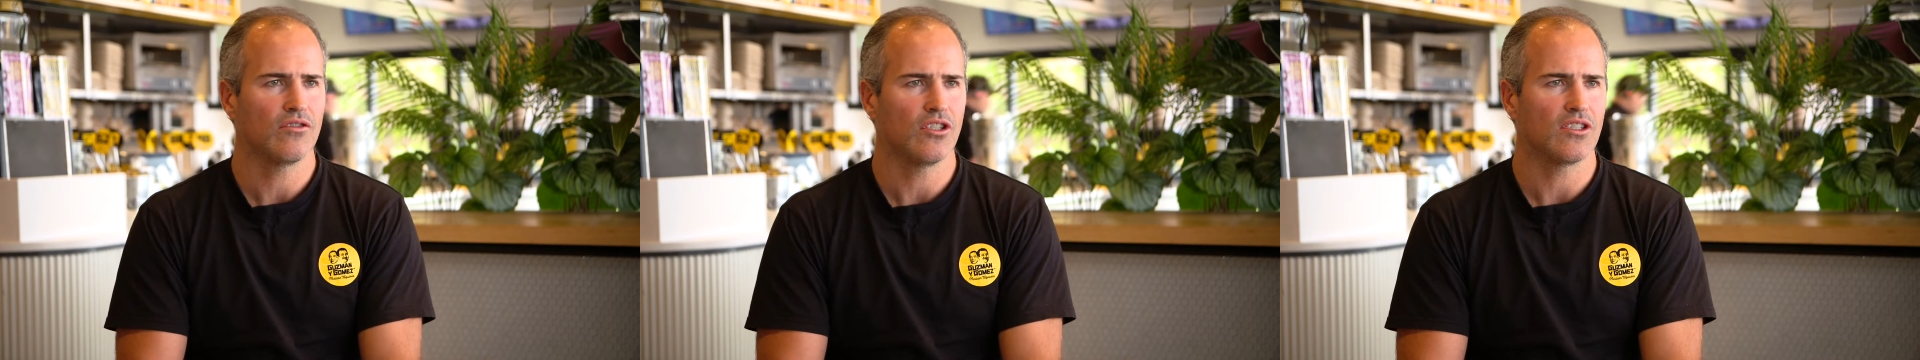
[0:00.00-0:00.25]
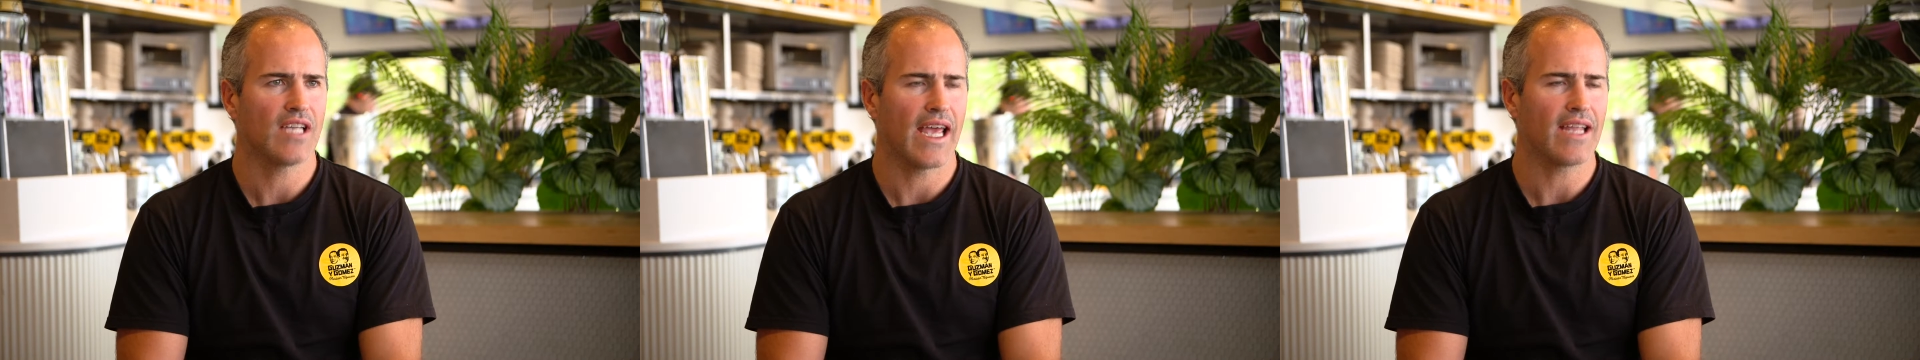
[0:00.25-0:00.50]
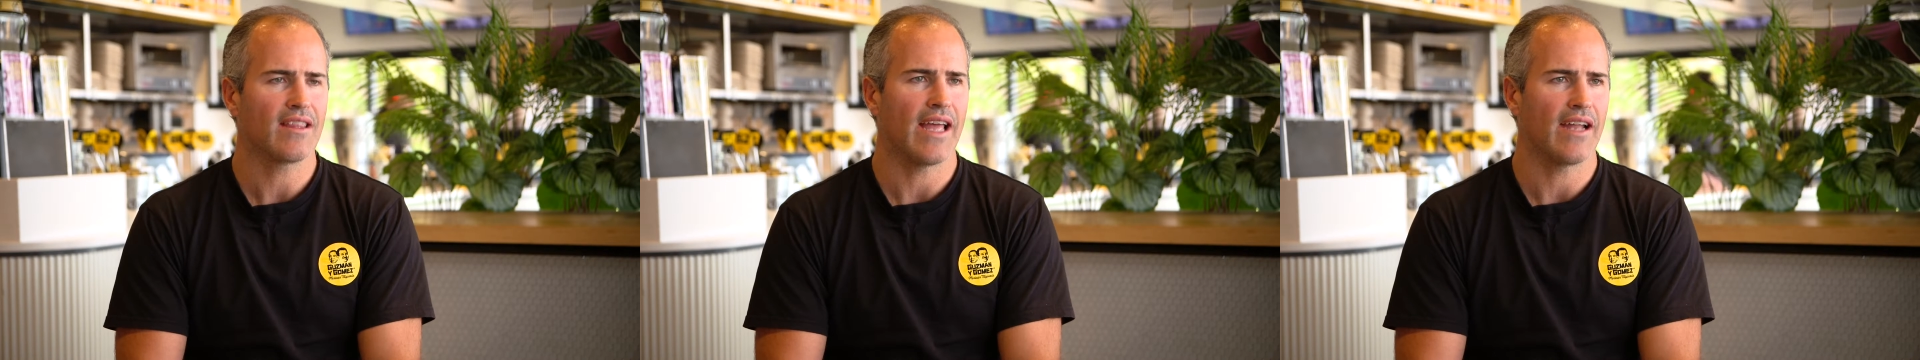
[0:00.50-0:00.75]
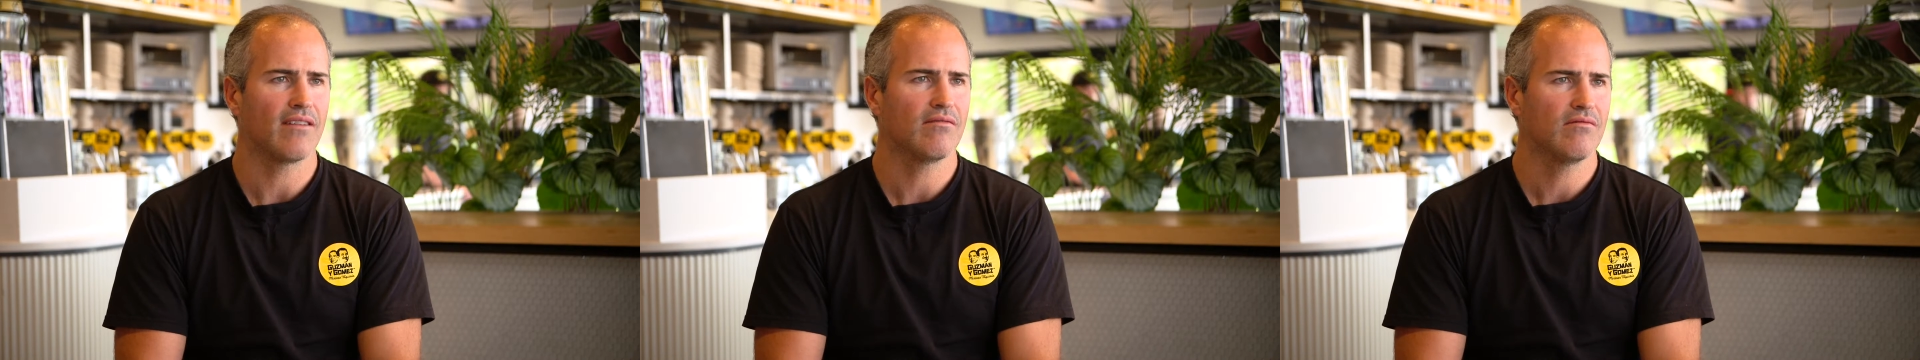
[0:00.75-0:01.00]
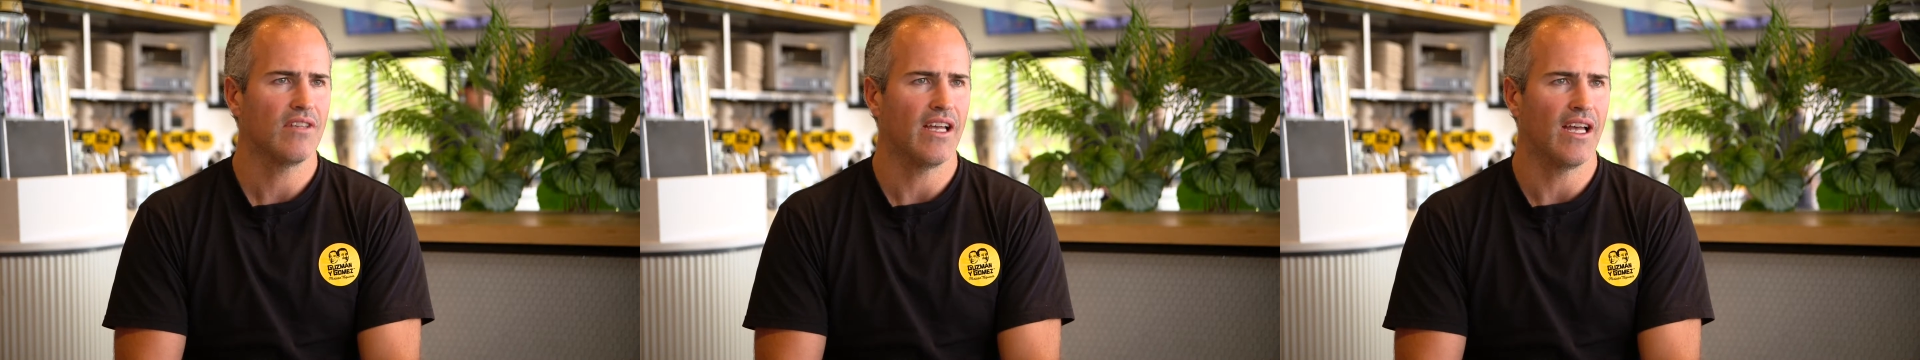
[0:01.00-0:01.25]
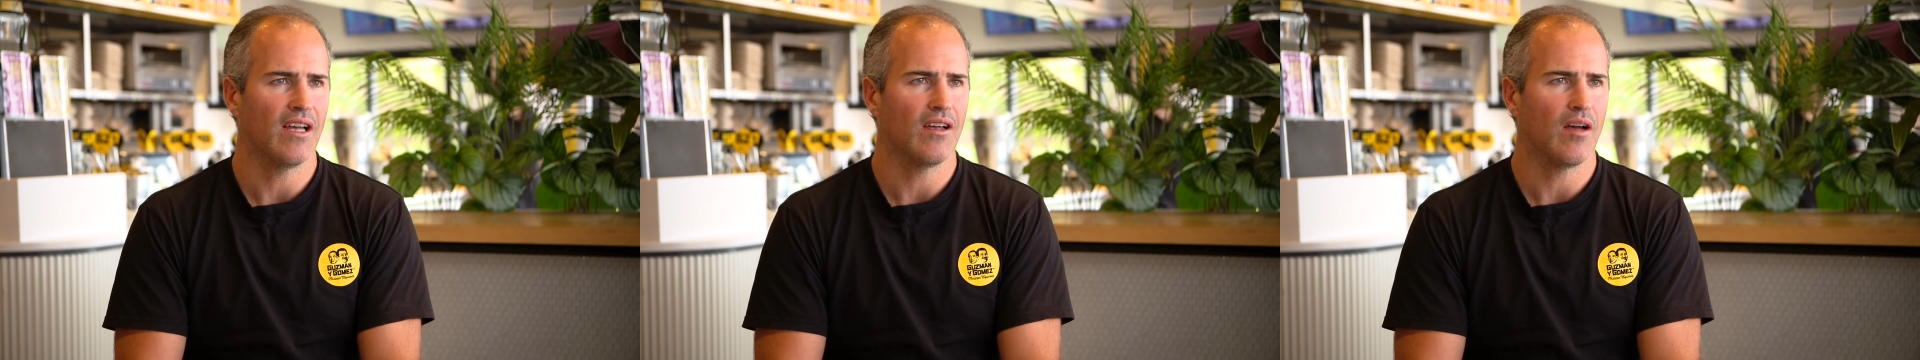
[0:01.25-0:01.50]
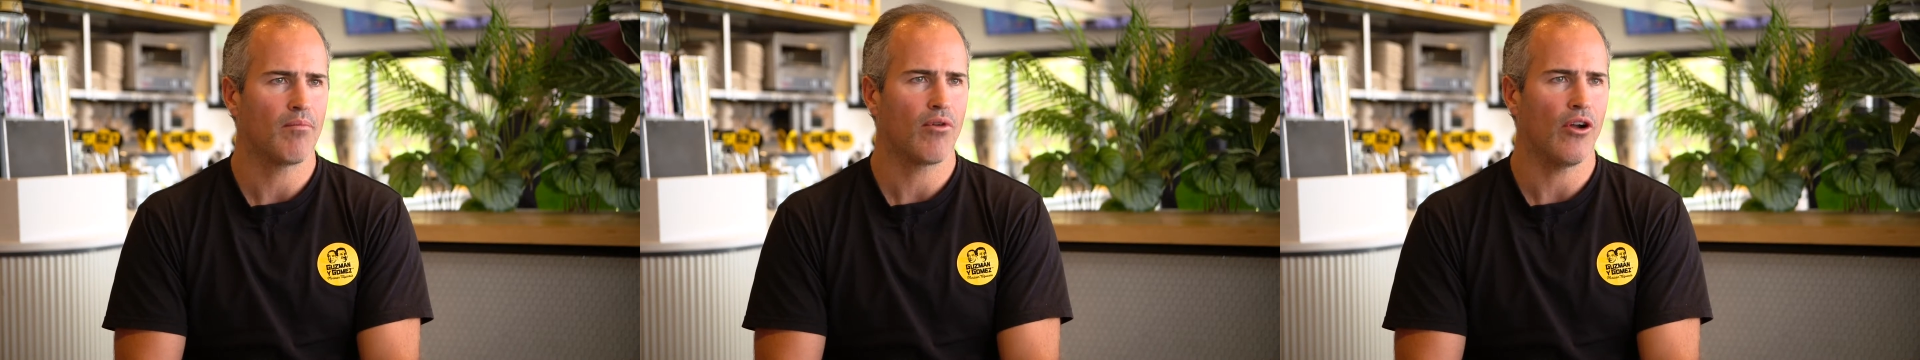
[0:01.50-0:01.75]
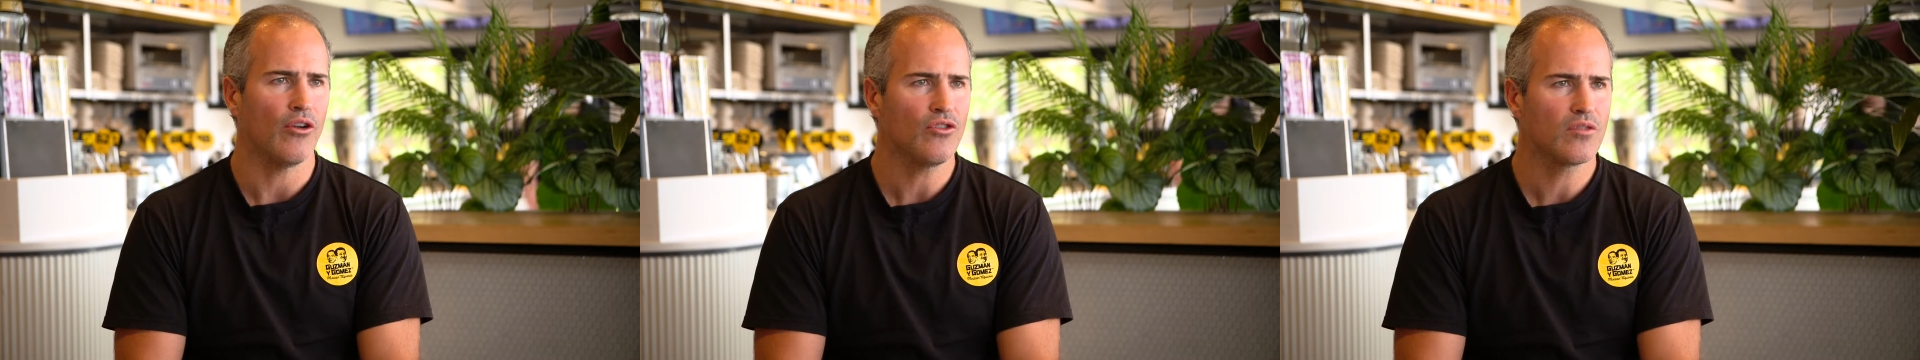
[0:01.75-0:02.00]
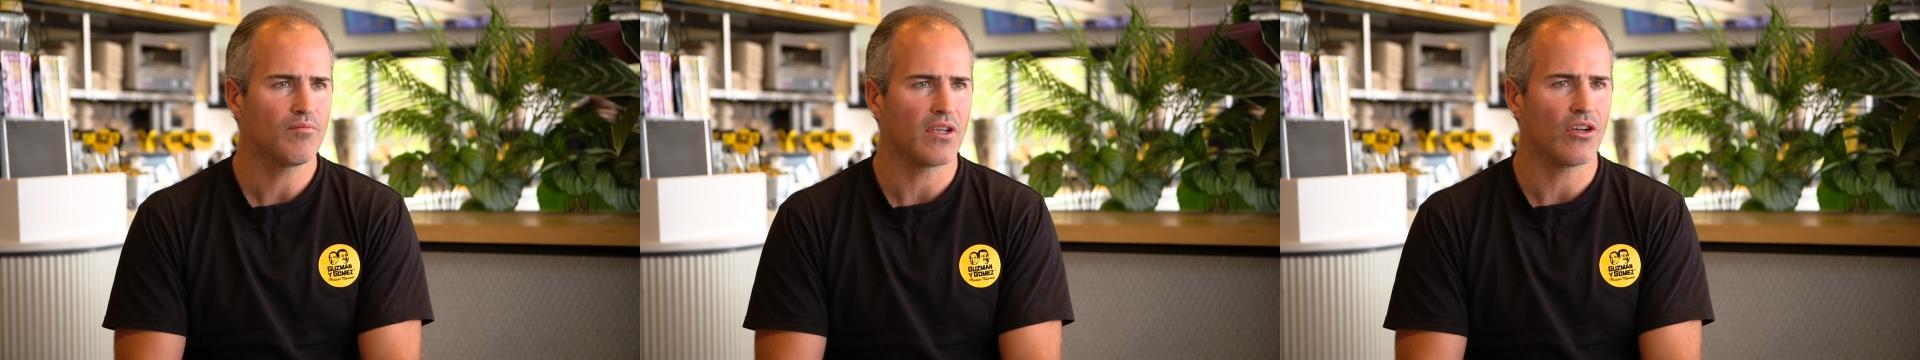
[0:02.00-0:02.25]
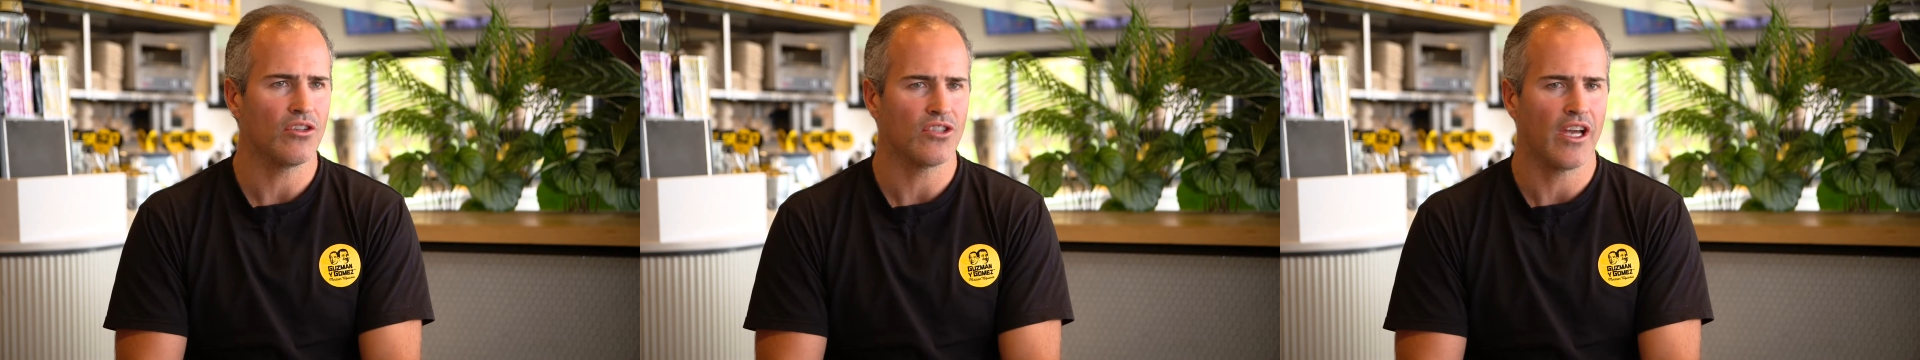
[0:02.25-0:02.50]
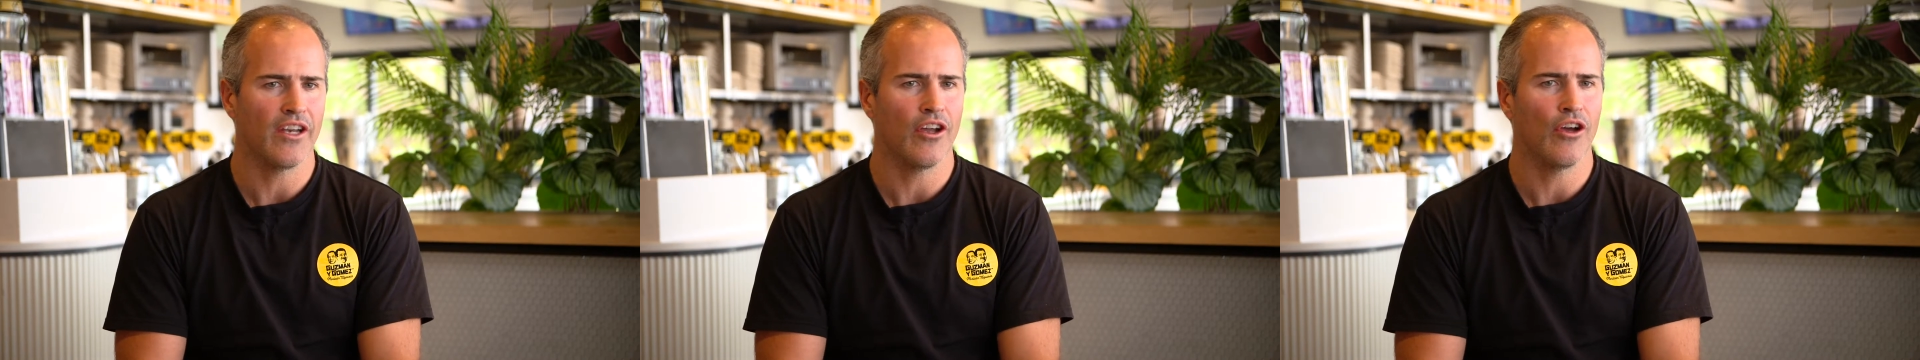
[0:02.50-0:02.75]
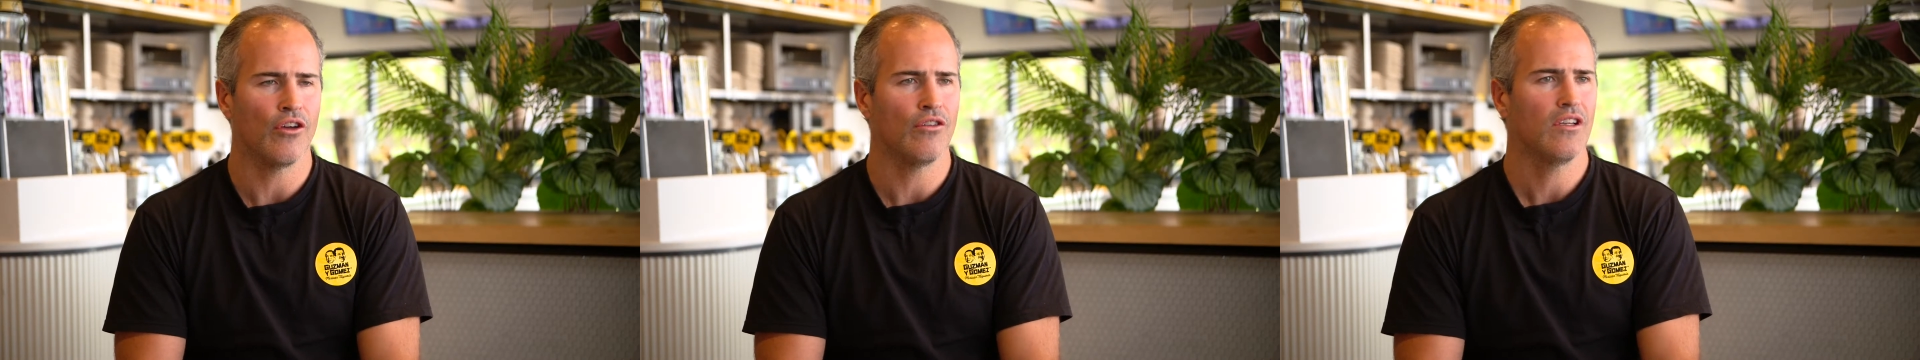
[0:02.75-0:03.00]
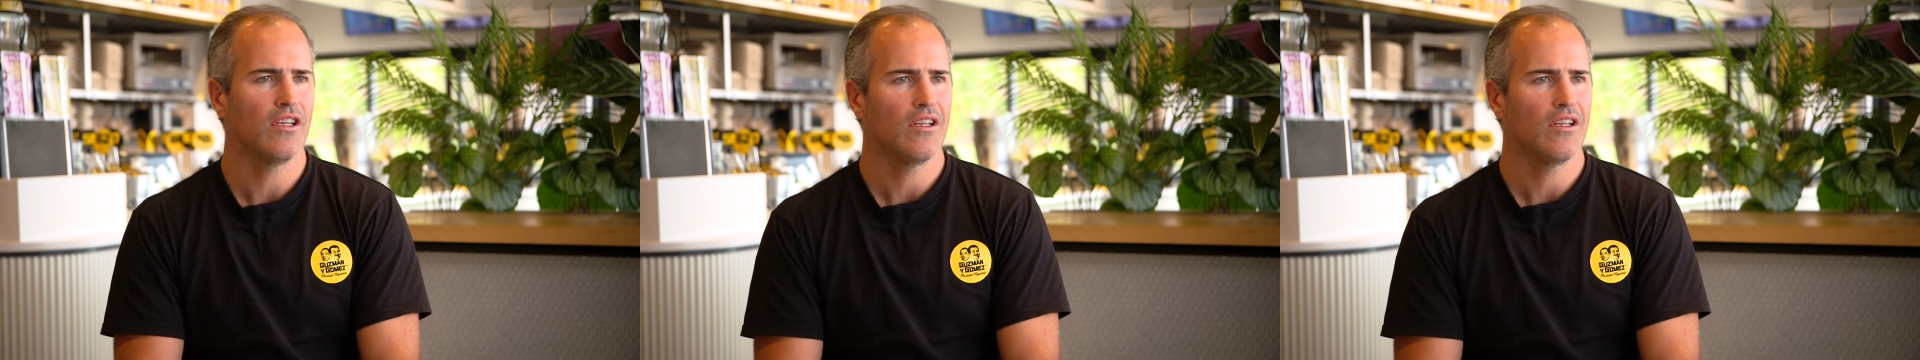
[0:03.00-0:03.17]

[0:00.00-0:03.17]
to take that uh, approach because I know